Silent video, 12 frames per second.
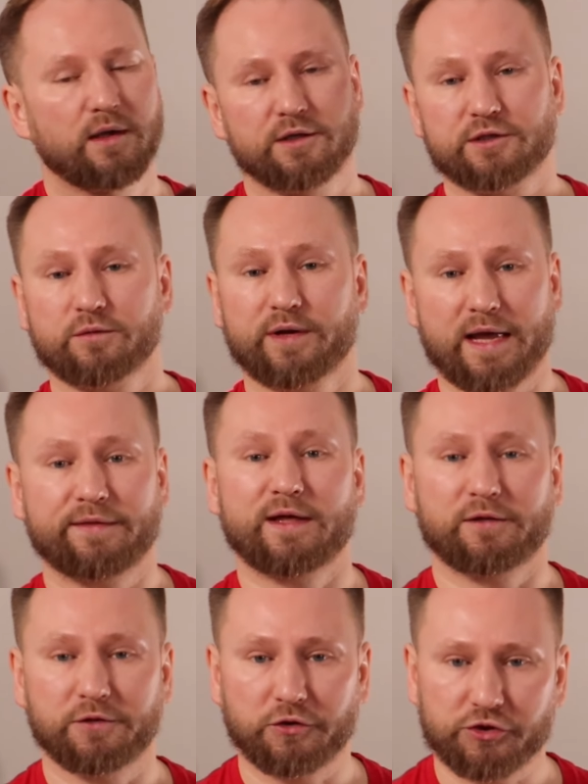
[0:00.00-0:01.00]
So again,
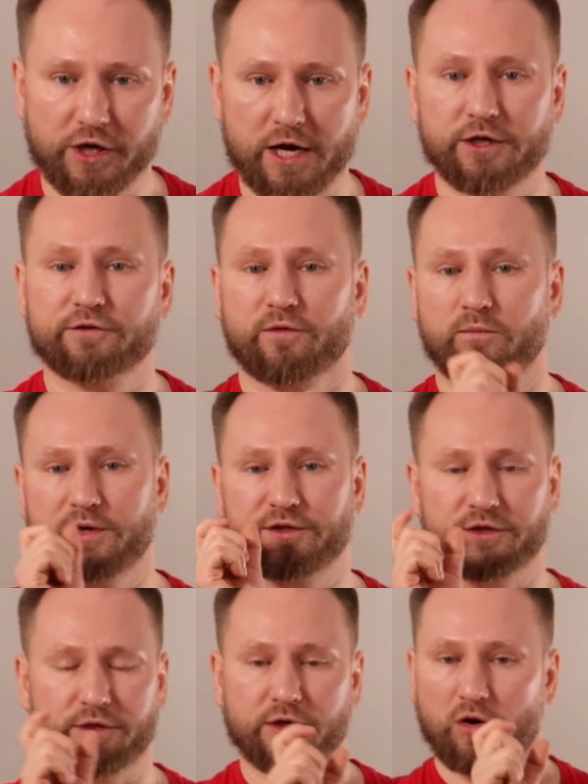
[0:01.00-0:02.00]
that little change from is
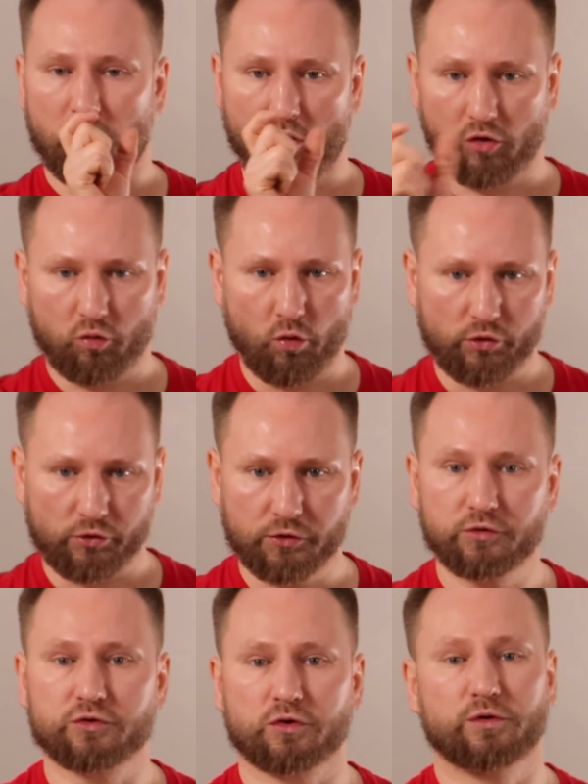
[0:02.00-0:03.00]
it all quarter
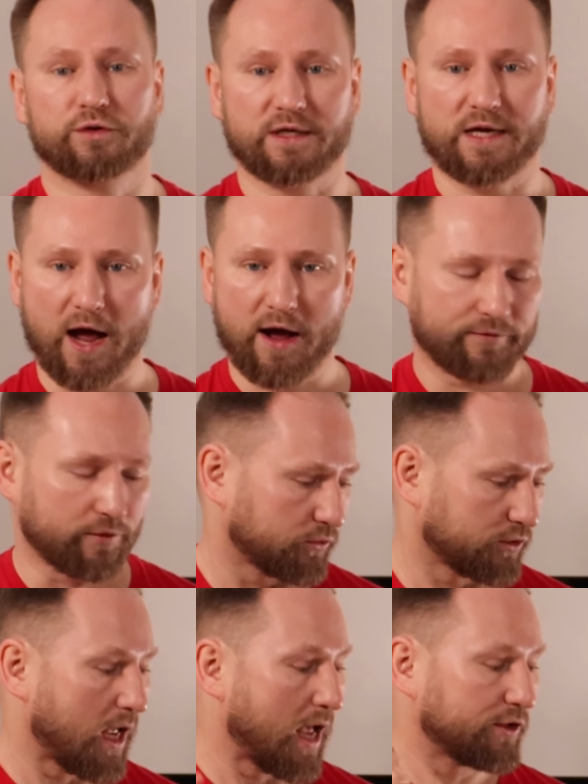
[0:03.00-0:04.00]
notes or is it half
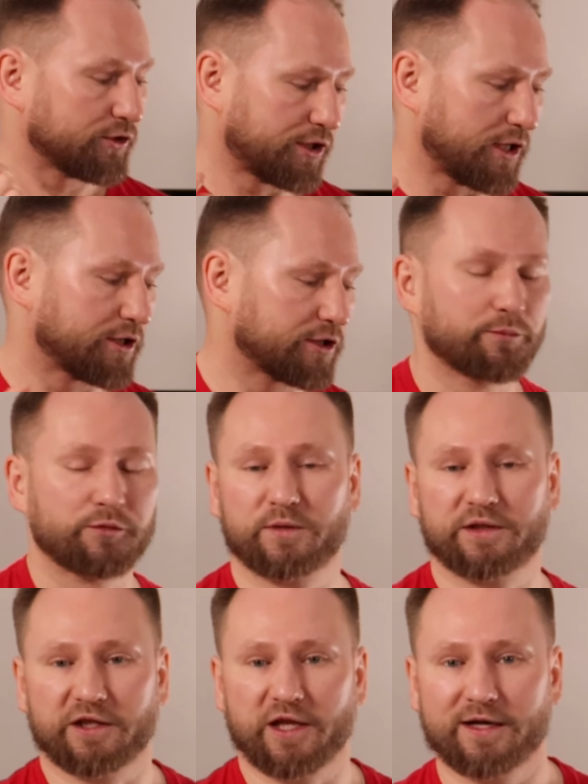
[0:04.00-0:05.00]
notes changes
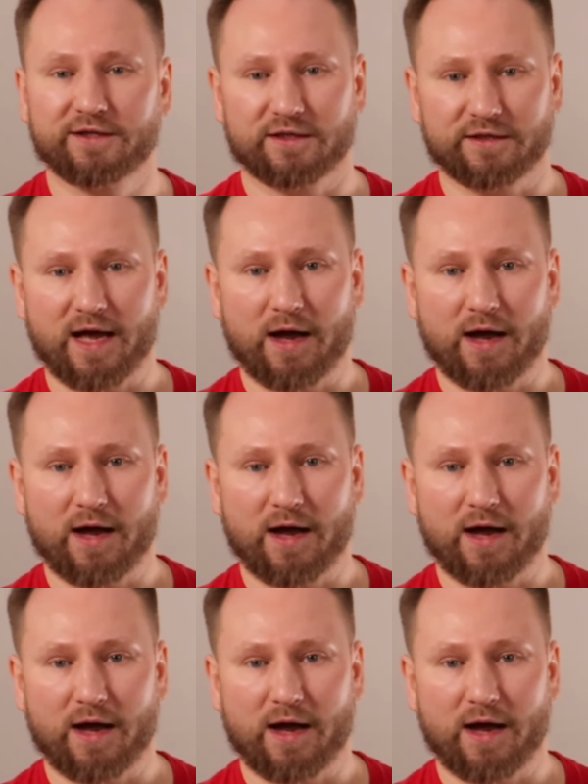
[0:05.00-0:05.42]
between the lines, and